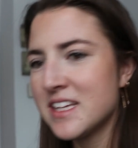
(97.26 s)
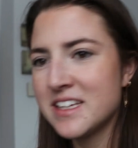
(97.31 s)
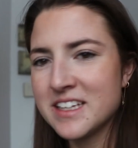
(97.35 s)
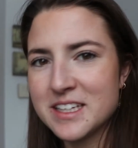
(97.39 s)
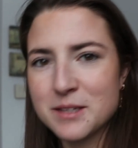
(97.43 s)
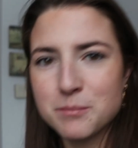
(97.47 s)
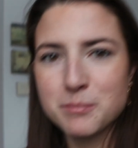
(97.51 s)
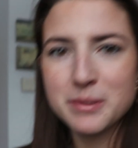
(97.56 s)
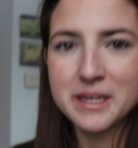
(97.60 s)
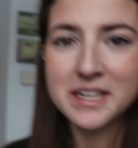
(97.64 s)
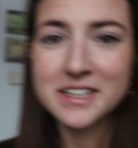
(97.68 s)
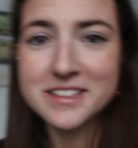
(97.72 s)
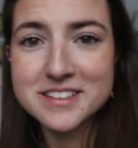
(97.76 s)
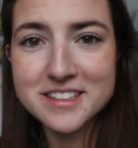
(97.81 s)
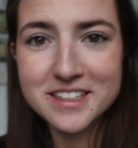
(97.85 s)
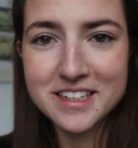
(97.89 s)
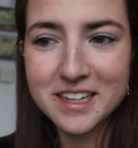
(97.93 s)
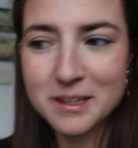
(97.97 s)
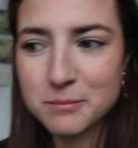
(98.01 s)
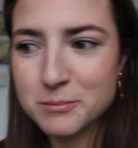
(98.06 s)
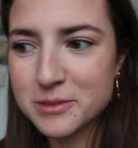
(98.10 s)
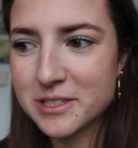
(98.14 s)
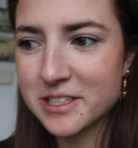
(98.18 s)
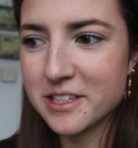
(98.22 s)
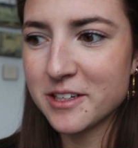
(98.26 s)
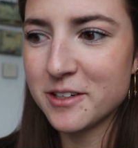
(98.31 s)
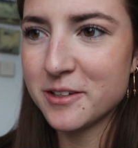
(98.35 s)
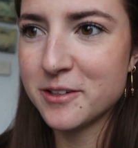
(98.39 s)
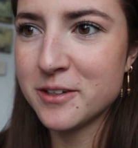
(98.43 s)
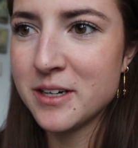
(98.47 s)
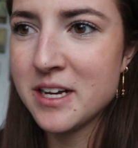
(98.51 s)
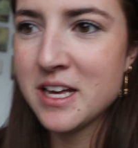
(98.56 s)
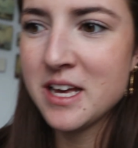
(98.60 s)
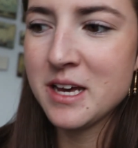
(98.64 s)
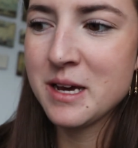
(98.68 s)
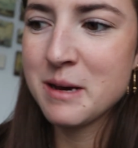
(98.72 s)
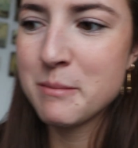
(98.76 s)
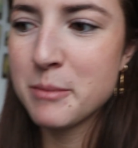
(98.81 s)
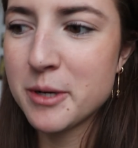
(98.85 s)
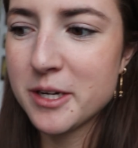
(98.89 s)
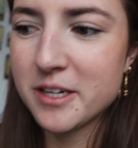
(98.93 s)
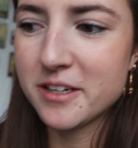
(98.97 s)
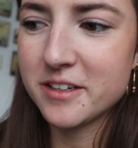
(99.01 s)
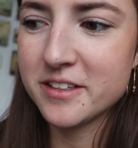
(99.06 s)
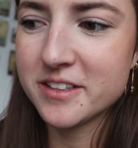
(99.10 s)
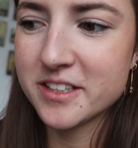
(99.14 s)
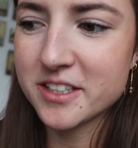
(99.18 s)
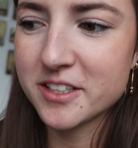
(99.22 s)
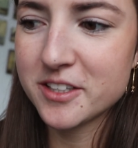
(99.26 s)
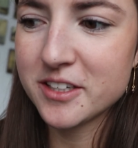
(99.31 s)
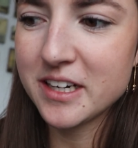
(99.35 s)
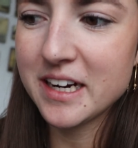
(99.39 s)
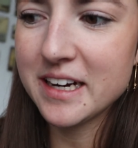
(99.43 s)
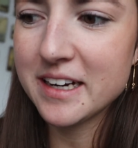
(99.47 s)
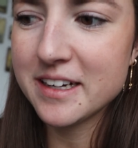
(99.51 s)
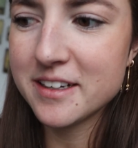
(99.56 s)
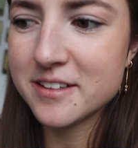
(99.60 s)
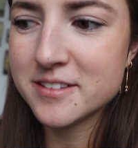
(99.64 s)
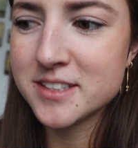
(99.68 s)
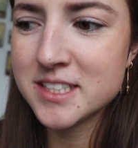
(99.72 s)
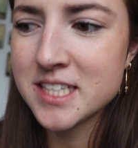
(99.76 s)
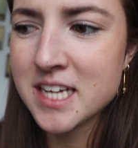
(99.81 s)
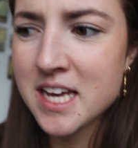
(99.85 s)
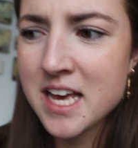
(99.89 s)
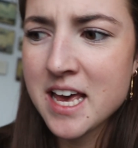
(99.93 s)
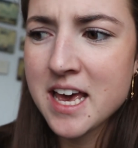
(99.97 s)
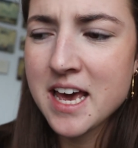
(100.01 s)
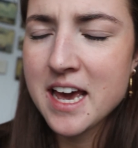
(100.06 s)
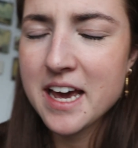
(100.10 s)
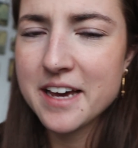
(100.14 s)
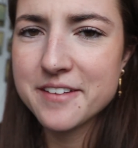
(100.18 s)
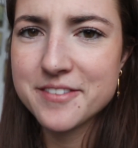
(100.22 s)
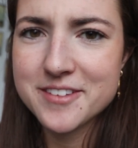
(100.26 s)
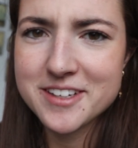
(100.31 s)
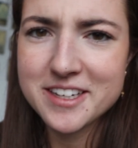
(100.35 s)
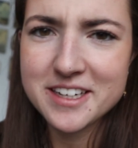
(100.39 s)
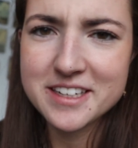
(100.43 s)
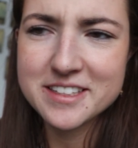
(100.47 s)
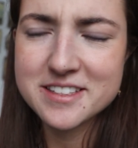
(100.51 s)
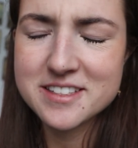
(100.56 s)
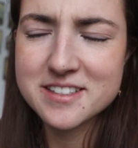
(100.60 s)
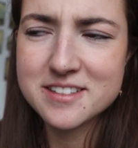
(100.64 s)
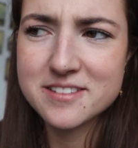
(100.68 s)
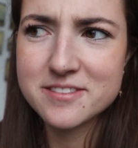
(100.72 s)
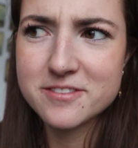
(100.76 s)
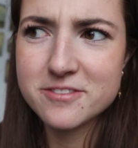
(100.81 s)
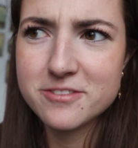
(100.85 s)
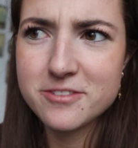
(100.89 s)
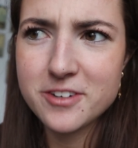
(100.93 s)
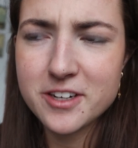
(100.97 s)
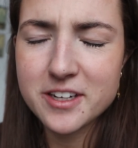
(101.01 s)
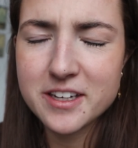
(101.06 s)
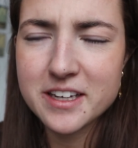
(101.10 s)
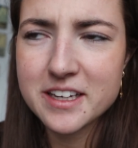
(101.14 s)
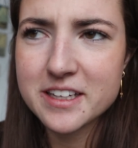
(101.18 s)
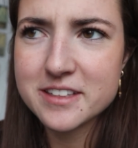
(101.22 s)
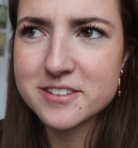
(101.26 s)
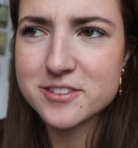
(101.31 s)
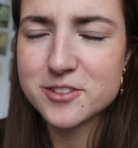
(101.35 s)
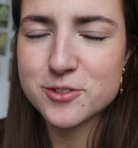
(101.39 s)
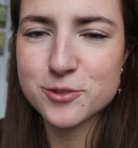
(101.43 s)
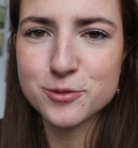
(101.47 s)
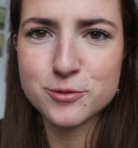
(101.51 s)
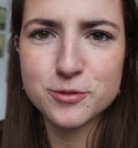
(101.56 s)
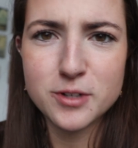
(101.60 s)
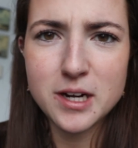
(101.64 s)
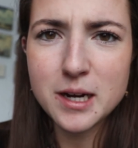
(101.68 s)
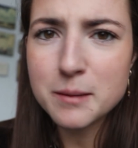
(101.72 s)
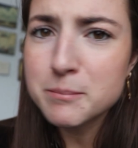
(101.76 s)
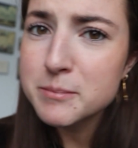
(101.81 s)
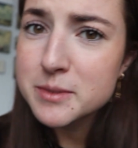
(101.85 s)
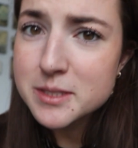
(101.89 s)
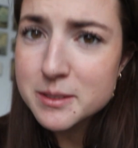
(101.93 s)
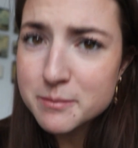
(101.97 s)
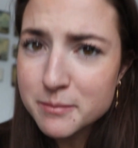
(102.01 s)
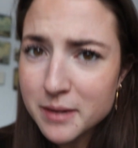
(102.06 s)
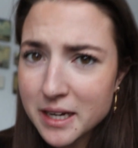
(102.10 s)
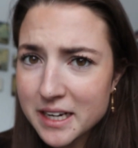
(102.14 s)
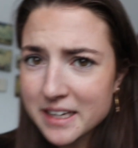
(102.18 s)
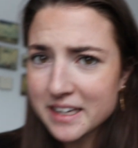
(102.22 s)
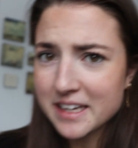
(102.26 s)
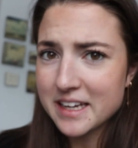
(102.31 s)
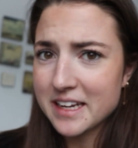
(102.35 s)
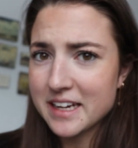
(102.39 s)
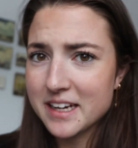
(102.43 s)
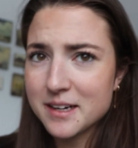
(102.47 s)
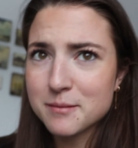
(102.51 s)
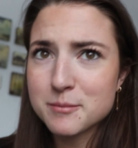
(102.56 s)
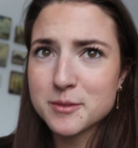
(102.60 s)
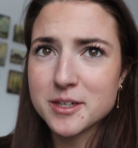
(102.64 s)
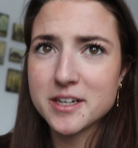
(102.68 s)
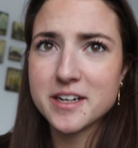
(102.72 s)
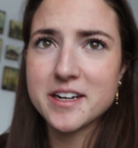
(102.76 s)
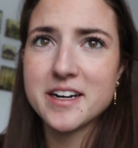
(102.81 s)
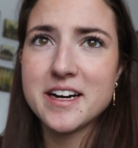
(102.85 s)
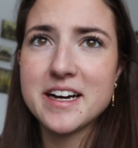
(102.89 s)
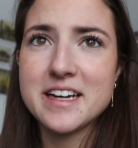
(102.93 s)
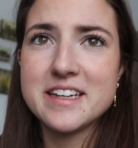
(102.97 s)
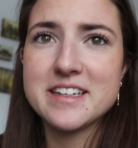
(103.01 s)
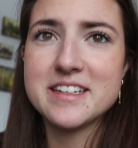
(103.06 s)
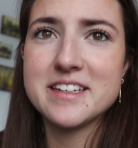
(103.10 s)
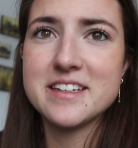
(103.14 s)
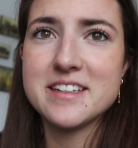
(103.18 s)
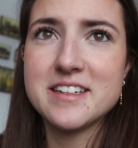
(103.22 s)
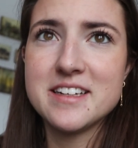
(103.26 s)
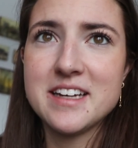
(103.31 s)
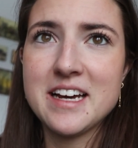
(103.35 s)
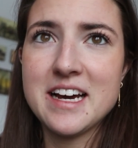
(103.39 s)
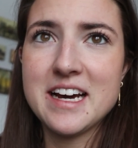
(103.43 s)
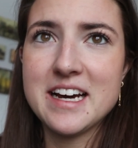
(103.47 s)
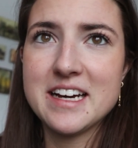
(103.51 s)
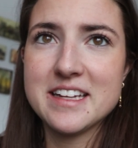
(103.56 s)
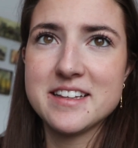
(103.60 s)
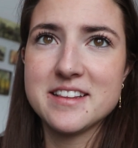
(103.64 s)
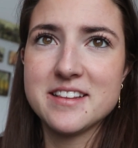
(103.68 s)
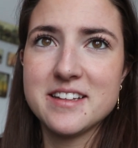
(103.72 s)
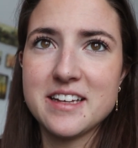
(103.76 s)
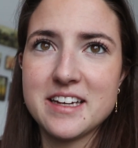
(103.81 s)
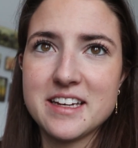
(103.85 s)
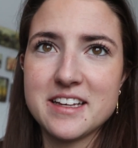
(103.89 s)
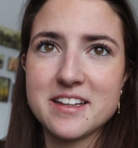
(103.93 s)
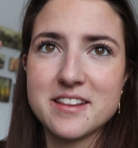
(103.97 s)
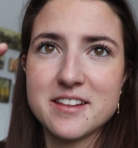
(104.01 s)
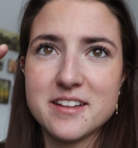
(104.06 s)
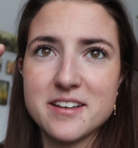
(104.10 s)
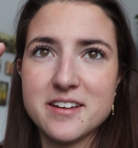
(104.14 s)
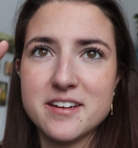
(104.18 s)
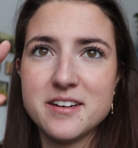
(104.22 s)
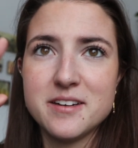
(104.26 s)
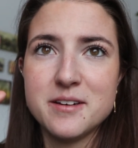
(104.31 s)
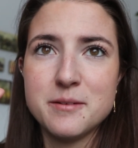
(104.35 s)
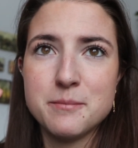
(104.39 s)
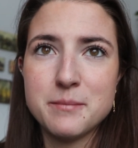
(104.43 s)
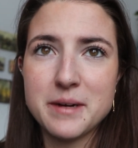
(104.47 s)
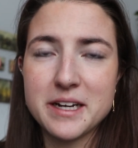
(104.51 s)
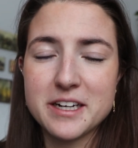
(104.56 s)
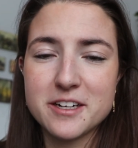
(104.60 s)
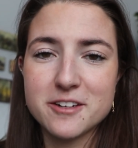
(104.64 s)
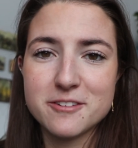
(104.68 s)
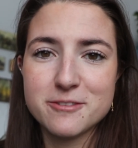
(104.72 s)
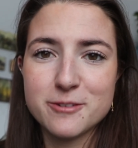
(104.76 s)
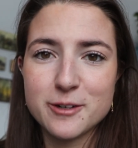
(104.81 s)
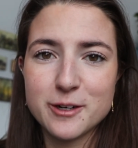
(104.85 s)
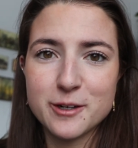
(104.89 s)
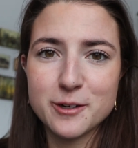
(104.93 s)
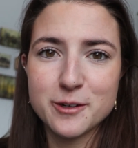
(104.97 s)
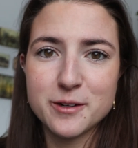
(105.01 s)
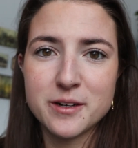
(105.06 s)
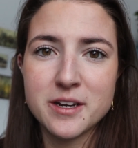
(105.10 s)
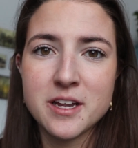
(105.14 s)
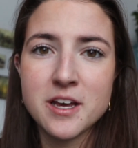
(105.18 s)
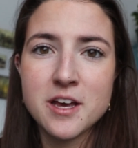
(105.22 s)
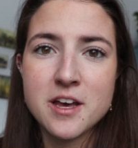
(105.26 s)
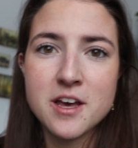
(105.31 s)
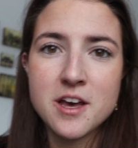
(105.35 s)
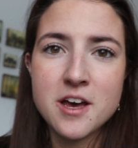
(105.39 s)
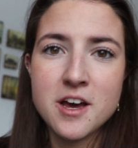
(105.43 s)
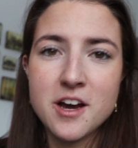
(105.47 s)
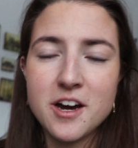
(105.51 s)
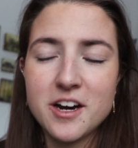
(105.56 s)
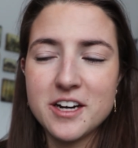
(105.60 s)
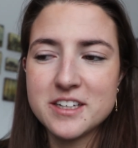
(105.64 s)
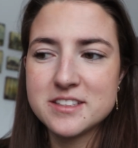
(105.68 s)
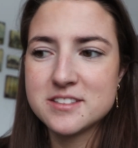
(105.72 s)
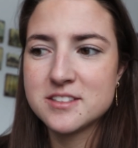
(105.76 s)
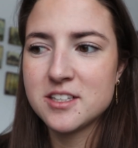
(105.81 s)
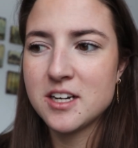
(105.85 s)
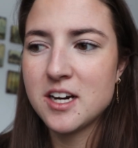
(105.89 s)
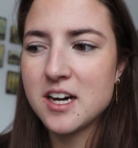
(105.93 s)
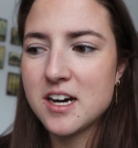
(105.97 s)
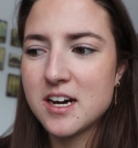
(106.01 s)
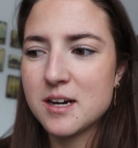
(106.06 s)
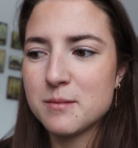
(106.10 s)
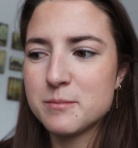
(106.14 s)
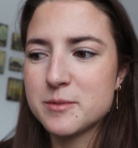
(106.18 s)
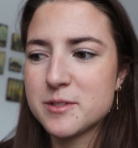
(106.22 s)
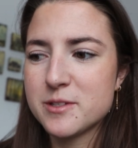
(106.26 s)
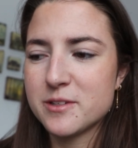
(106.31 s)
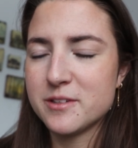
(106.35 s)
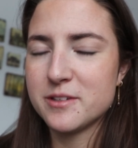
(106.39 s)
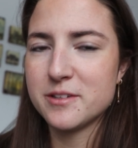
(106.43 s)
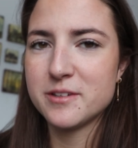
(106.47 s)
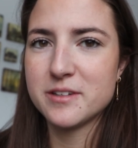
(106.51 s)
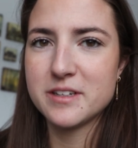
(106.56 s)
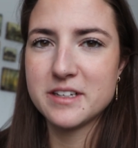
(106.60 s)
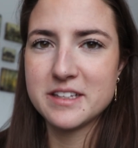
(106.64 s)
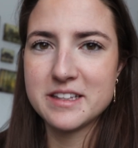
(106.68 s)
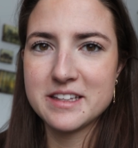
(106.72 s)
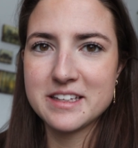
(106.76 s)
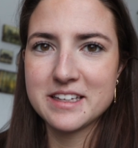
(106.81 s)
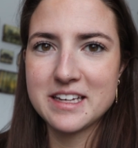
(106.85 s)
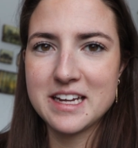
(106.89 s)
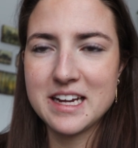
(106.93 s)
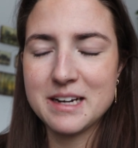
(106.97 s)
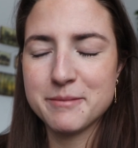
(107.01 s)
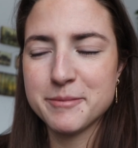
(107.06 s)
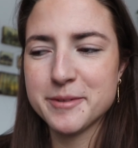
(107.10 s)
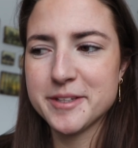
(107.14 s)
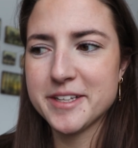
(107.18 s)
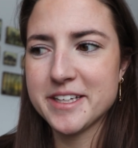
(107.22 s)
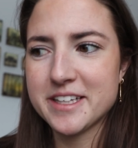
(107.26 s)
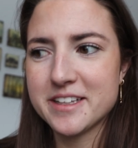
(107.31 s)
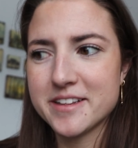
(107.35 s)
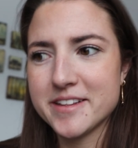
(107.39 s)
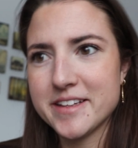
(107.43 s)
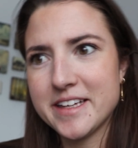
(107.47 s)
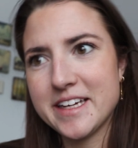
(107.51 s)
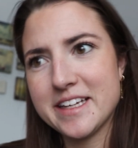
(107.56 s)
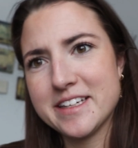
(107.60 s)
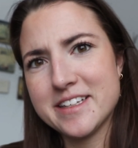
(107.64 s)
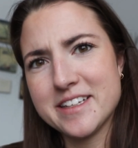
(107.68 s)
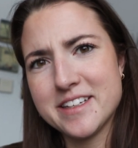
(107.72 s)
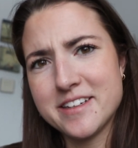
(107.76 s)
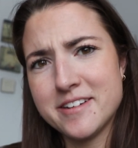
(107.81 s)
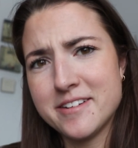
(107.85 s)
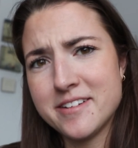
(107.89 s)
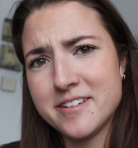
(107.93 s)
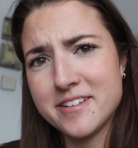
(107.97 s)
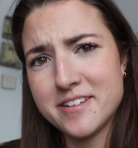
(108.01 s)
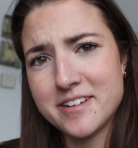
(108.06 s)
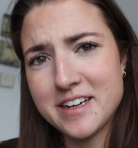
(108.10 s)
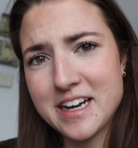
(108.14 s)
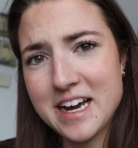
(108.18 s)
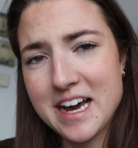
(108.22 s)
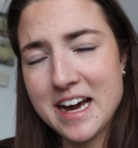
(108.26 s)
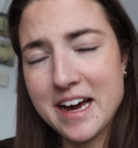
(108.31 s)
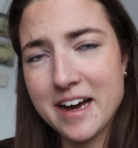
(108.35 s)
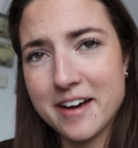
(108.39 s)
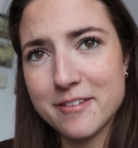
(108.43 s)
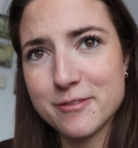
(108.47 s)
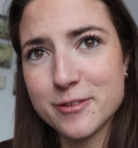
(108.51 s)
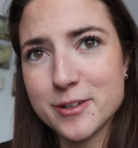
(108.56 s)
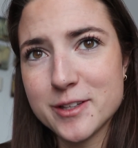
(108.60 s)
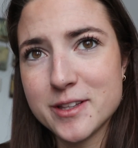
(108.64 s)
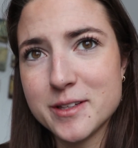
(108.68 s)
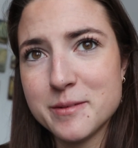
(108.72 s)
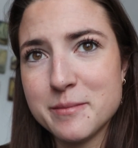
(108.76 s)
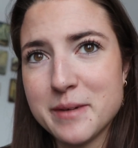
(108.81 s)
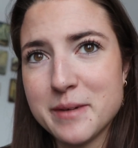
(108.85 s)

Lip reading: like picked it up to go put it on the ground, and then I dropped my camera and it had like the microphone on top, so the camera like landed half on the